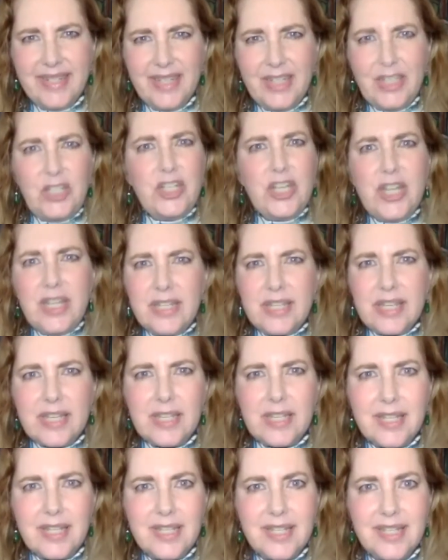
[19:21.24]

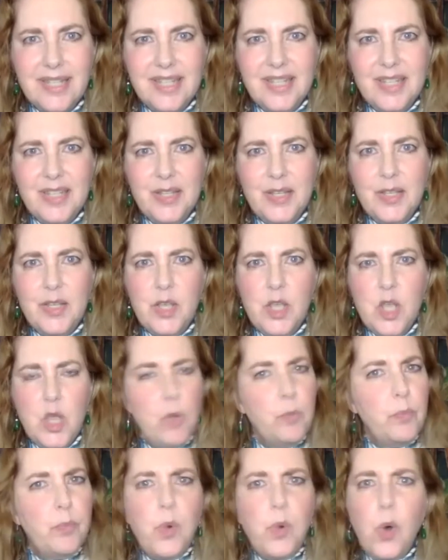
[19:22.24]
Jesus,
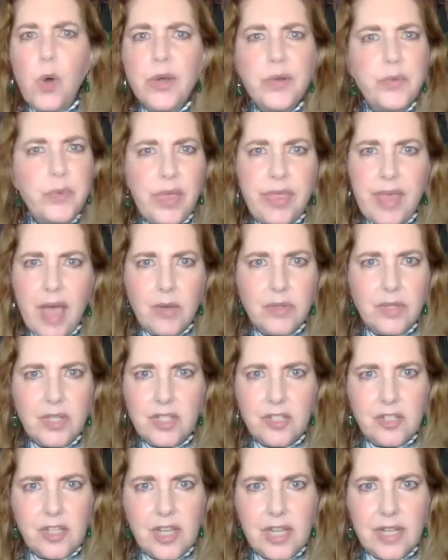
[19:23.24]
born without
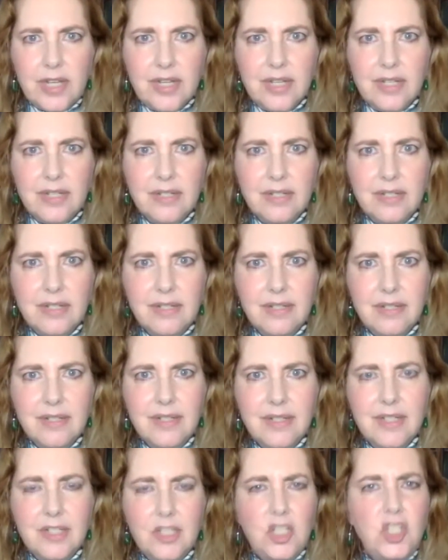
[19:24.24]
sin.
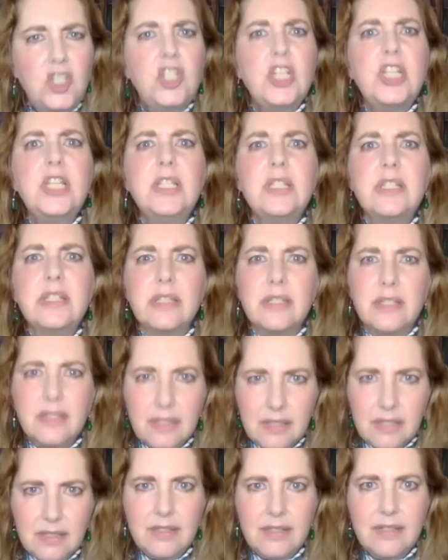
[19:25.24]

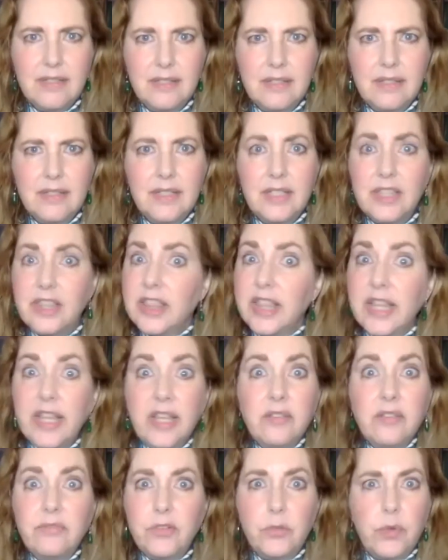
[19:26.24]
Jesus,
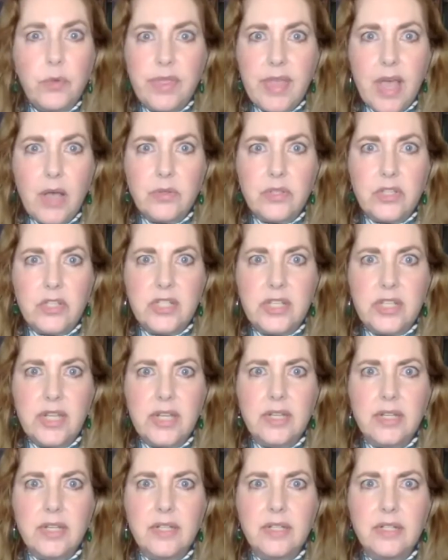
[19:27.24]
lived without
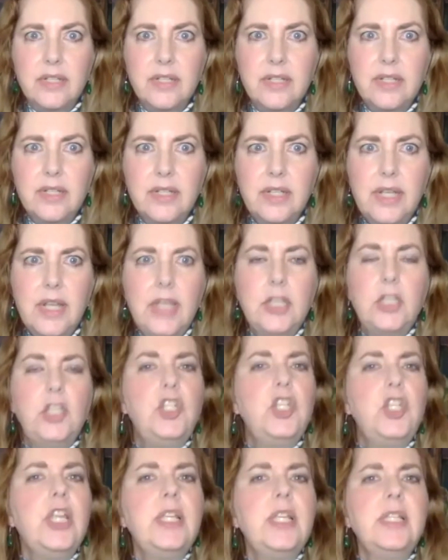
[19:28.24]
sin.
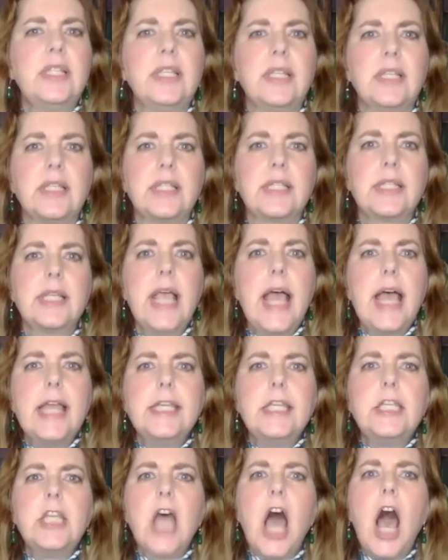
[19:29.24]
Jesus,
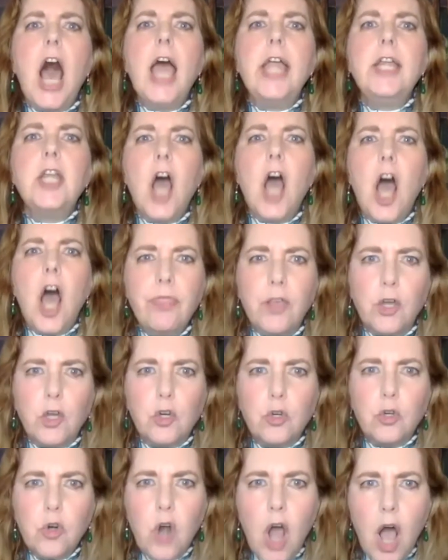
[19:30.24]
died on the
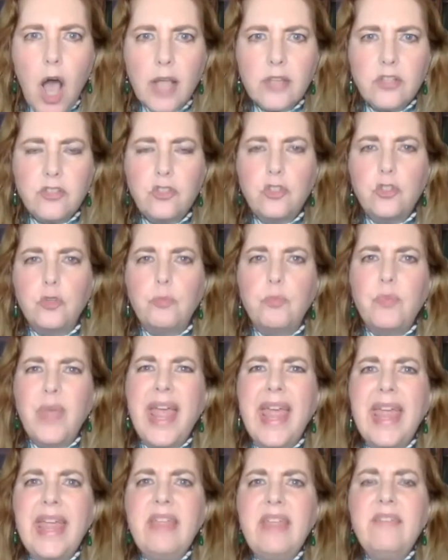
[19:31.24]
cross to
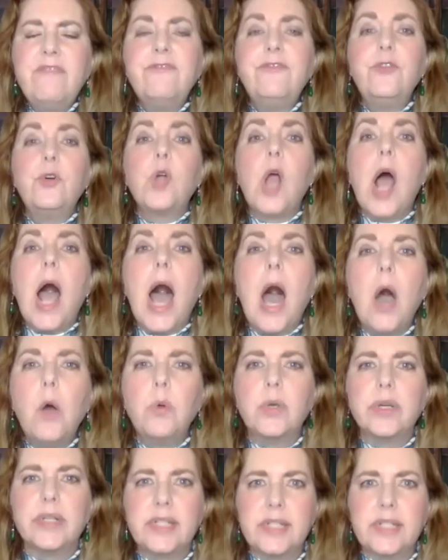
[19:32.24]
pay for
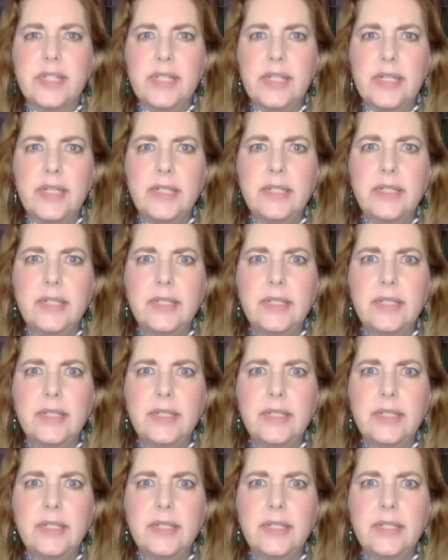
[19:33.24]
our sin.